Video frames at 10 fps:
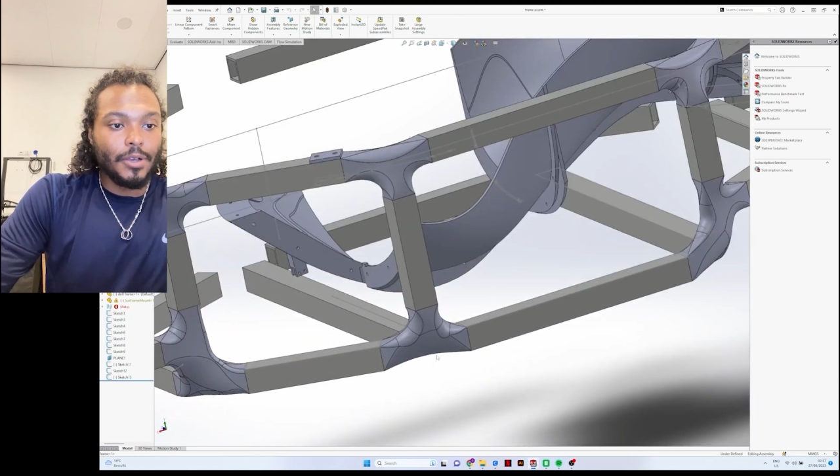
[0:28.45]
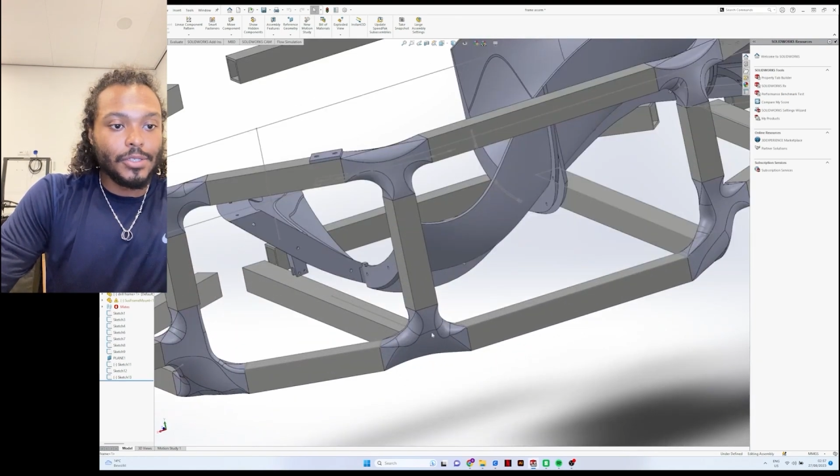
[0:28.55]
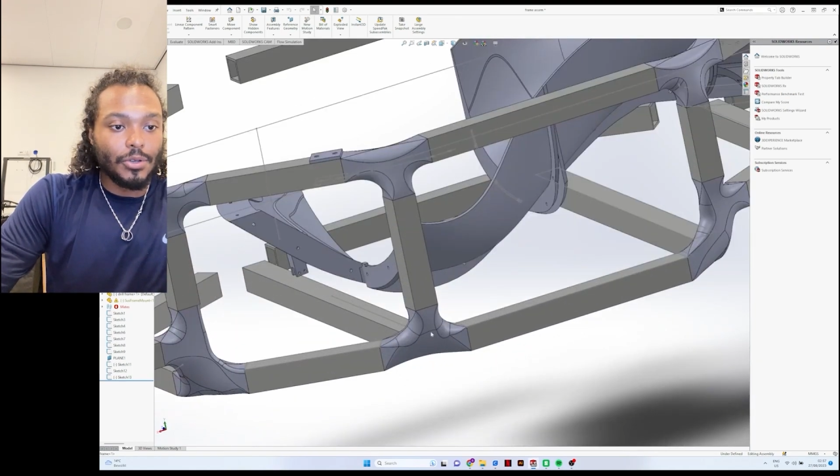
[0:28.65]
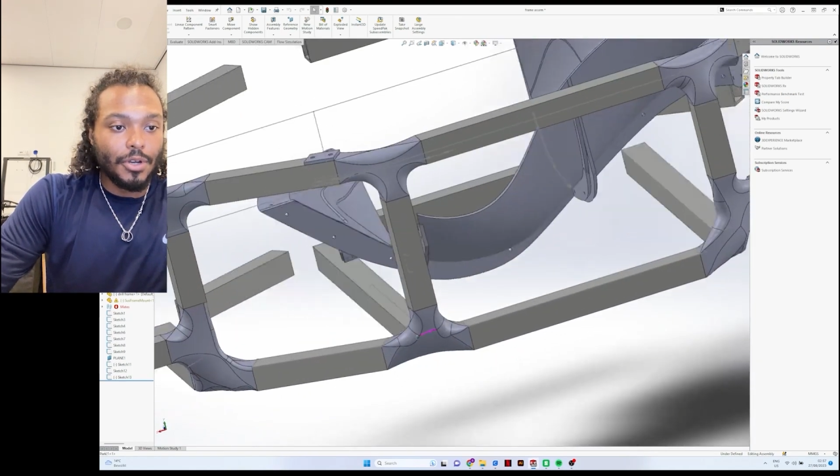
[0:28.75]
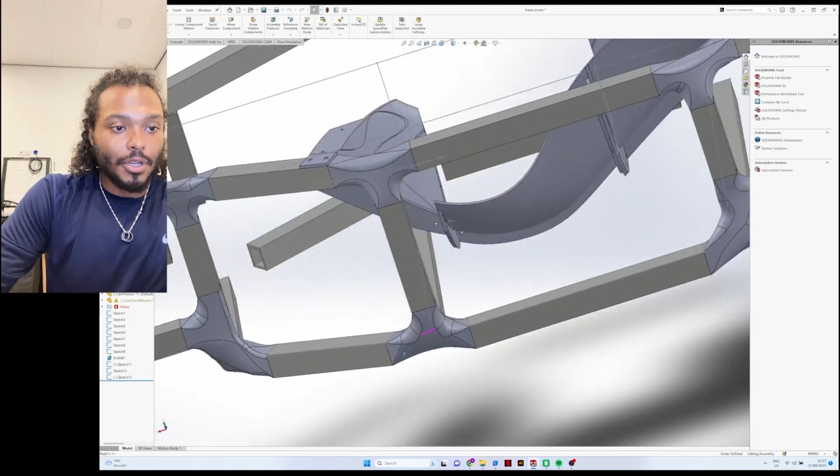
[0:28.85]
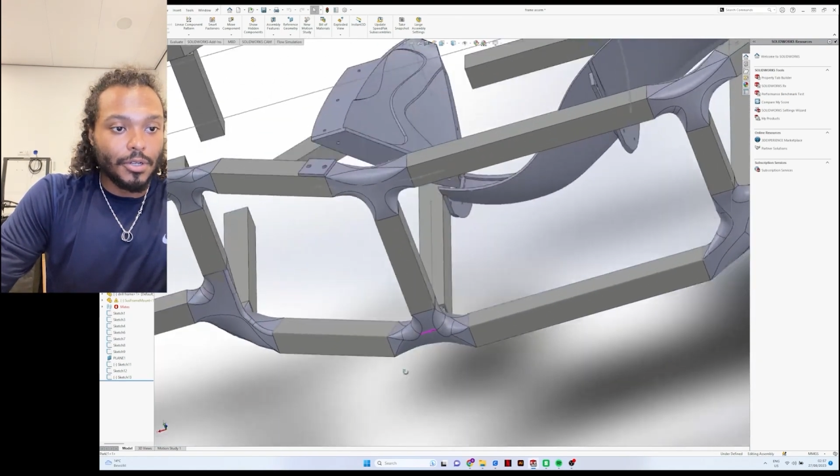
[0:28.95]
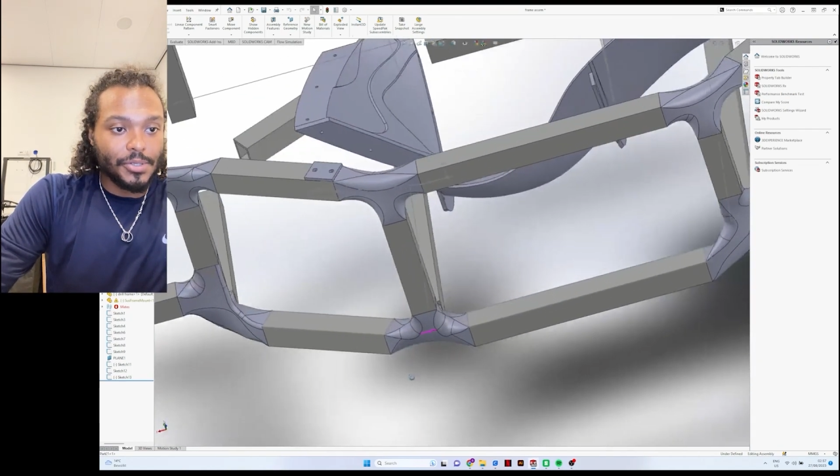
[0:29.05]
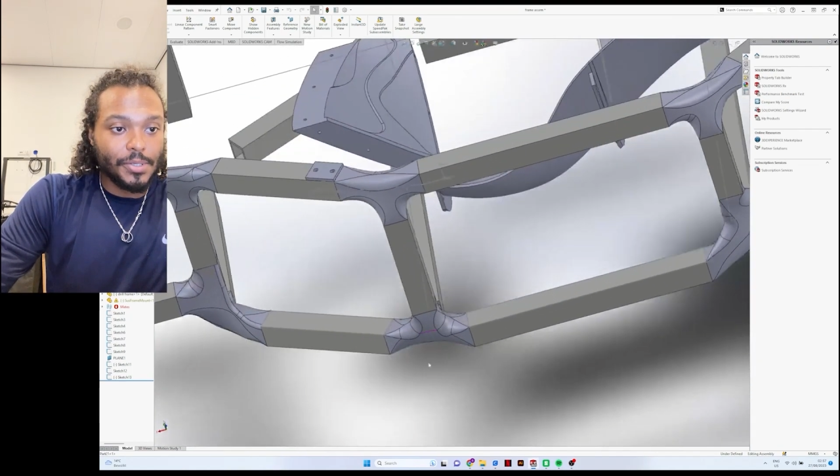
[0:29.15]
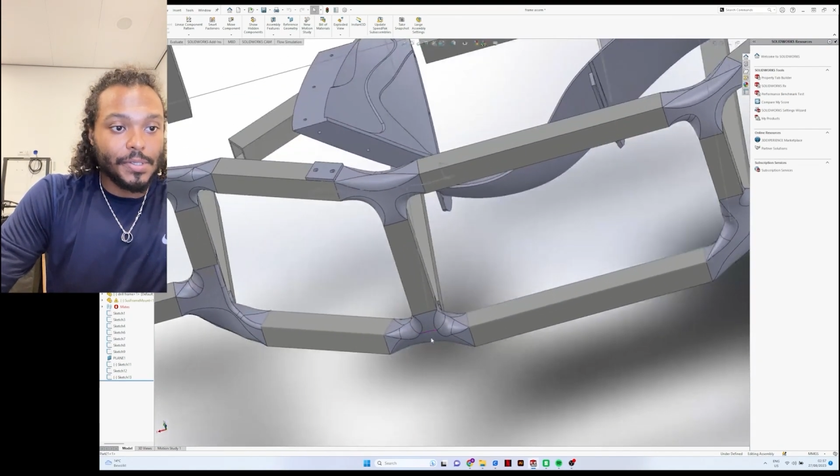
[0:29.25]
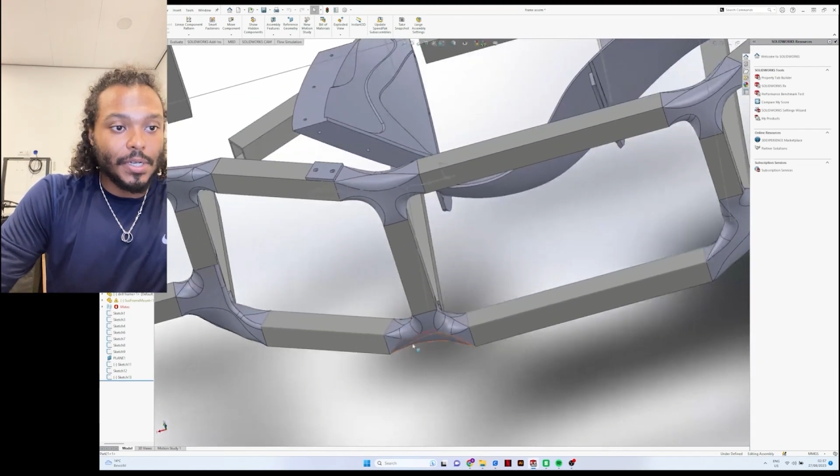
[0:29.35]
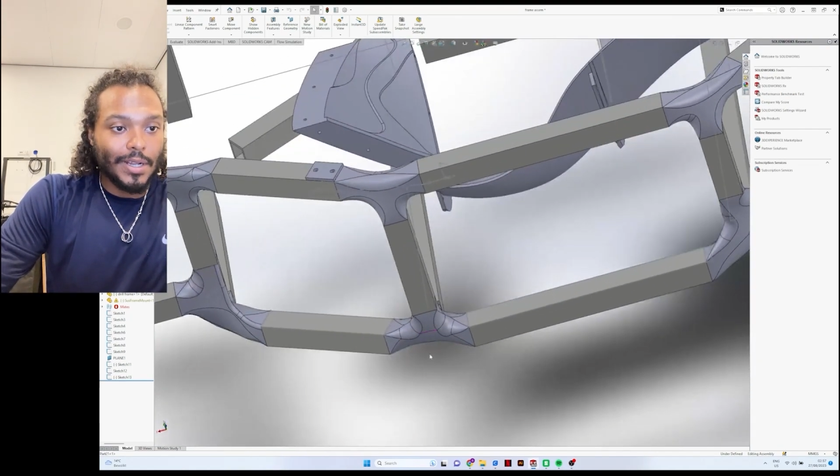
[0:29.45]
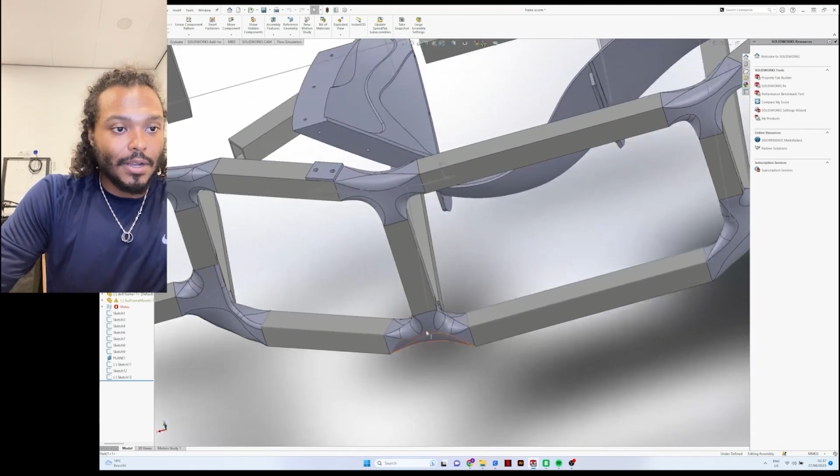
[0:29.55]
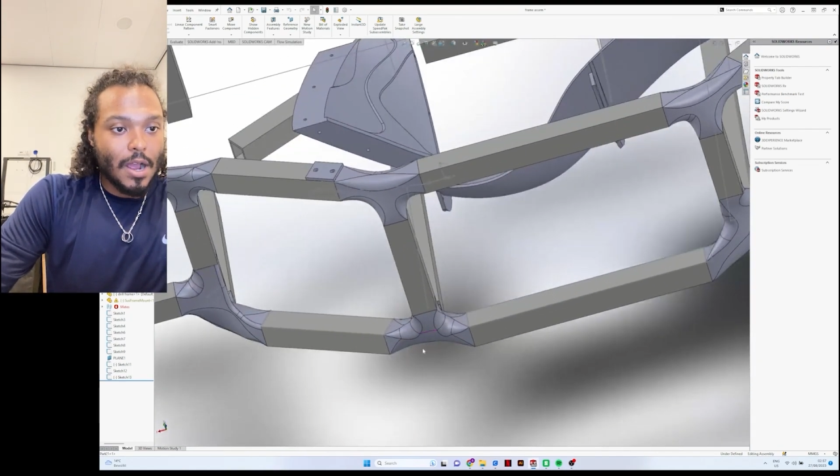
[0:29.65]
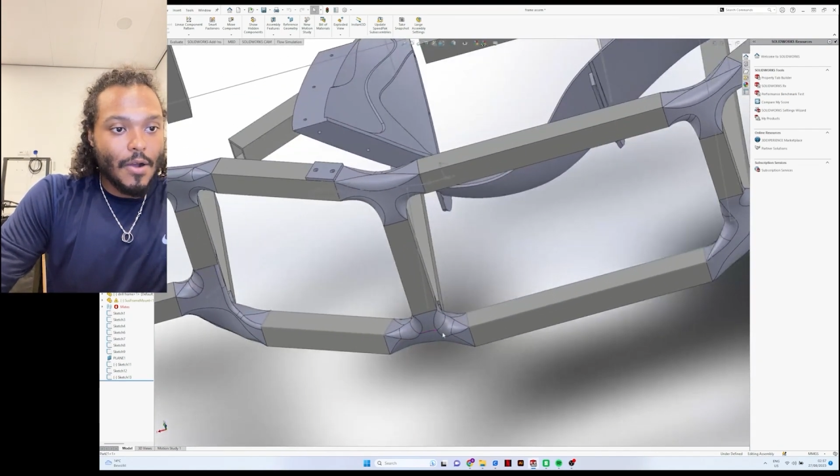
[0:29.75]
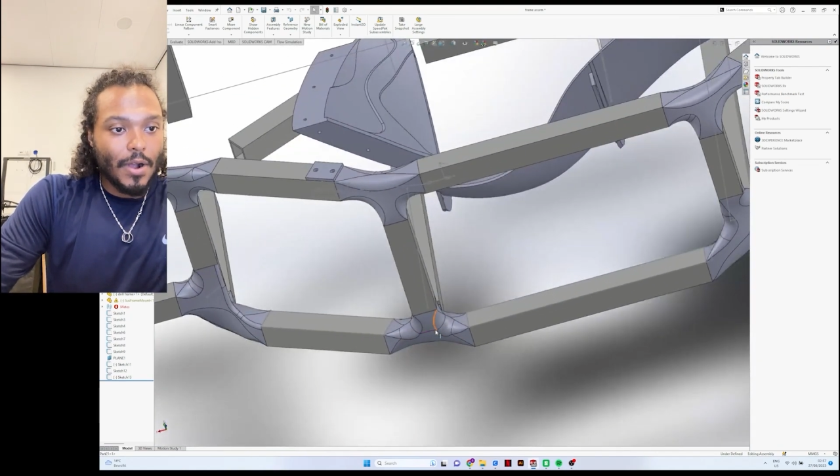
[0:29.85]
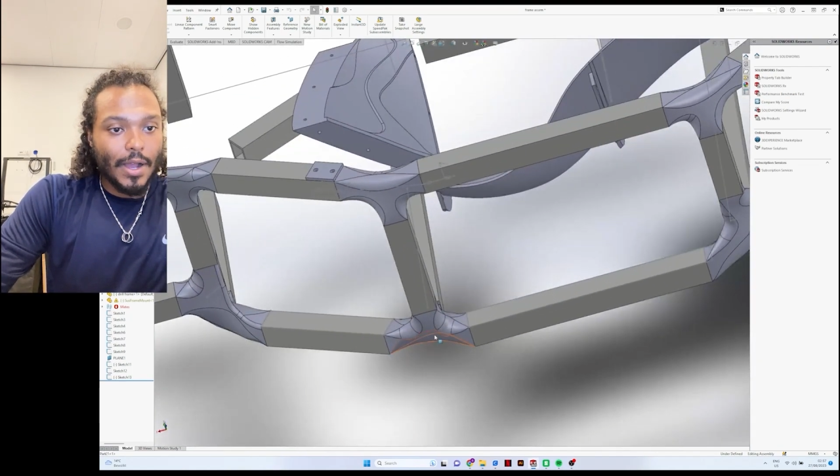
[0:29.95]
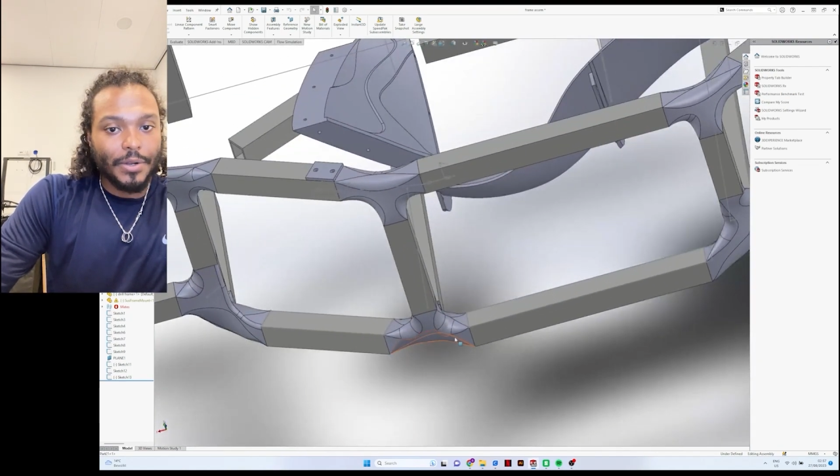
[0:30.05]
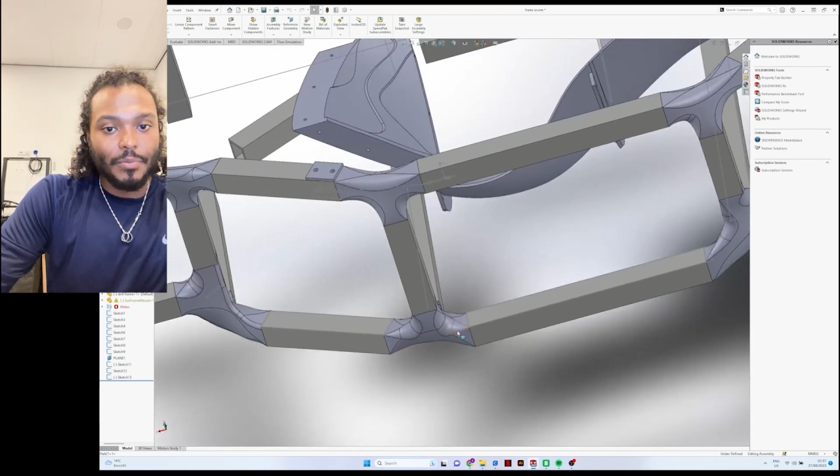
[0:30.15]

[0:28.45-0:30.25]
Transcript: So here you can also see like how I kind of